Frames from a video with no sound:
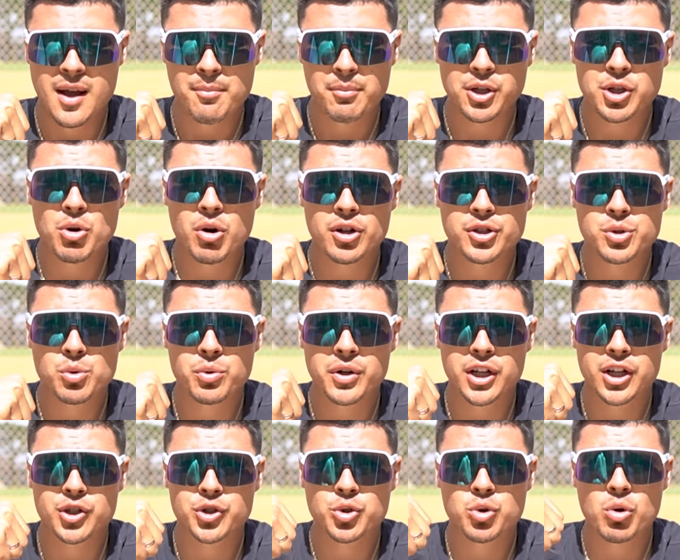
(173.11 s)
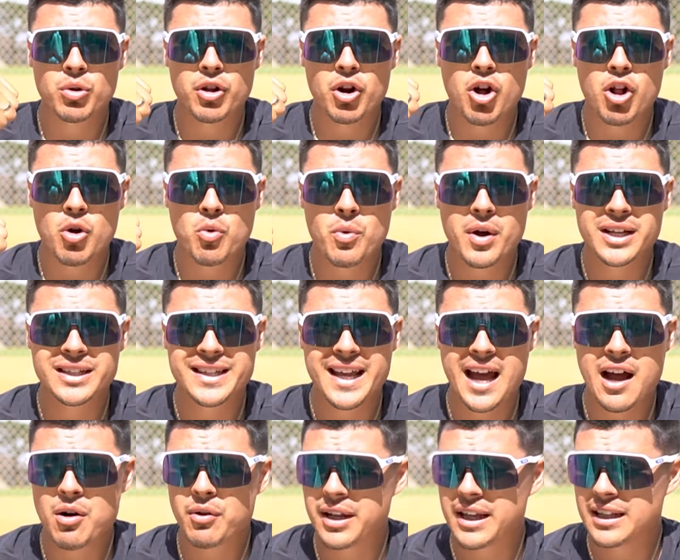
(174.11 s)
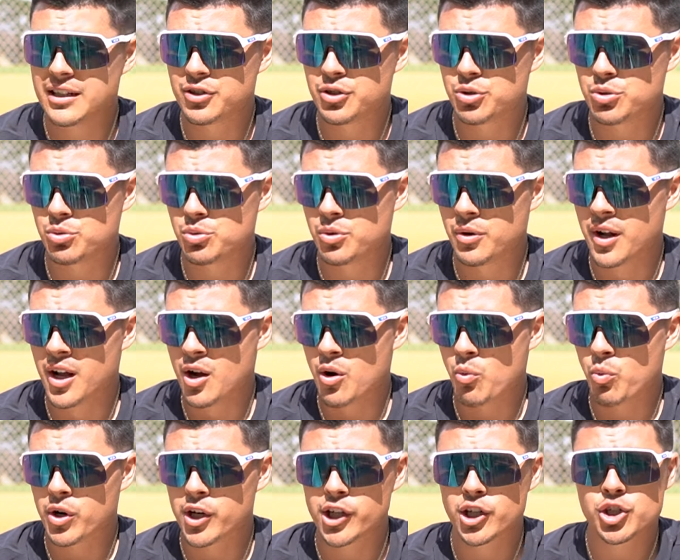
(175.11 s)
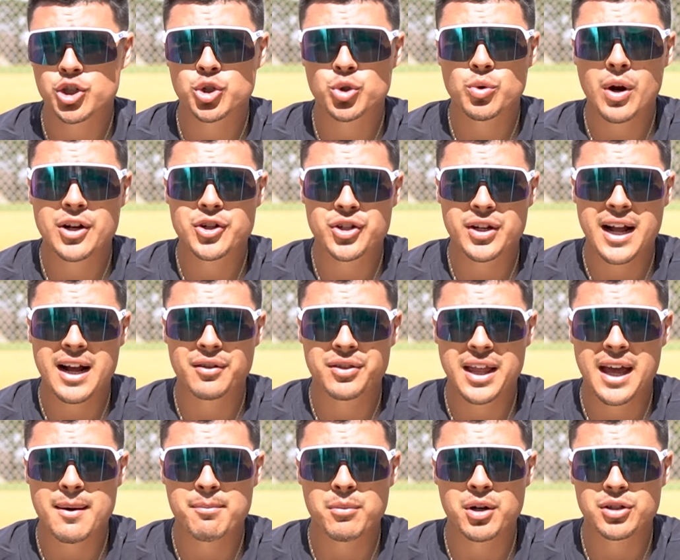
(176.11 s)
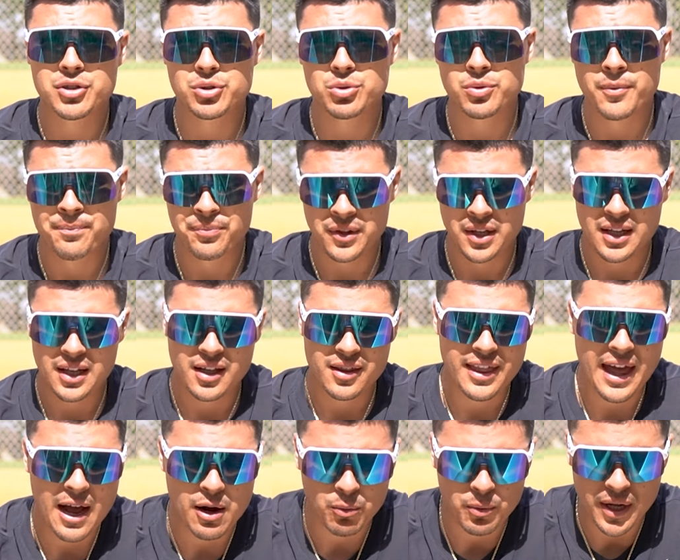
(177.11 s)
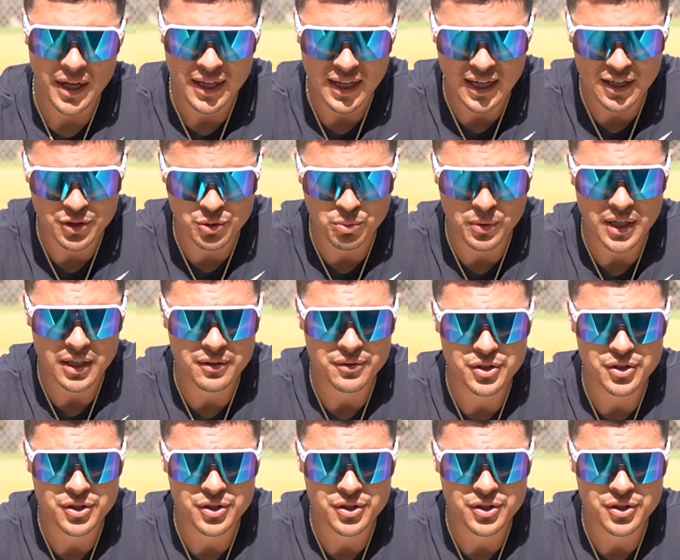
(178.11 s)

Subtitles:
but you also want to control it all the way down into where you're stretching out that muscle that way as well.